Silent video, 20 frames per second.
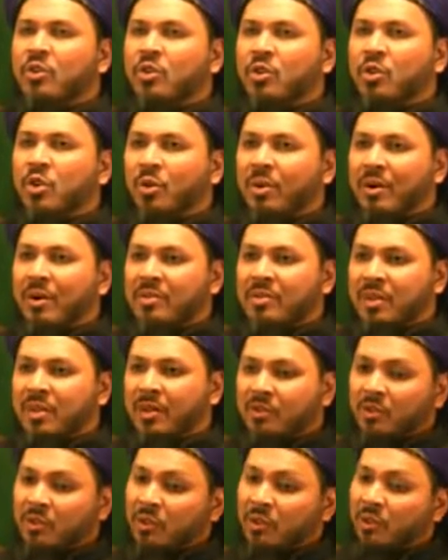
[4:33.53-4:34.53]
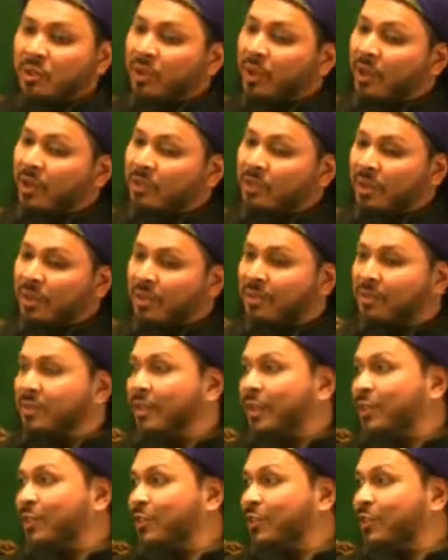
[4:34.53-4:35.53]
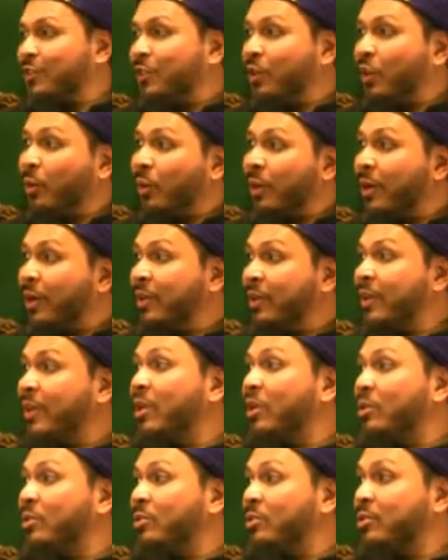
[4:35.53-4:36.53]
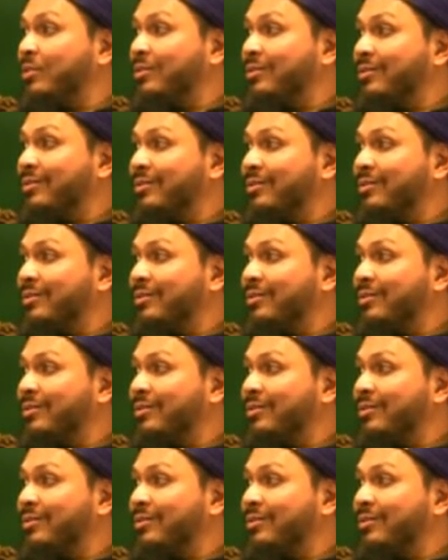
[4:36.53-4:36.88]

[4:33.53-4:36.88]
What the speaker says: to know ourselves. So knowing ourselves, yes, knowing our egos.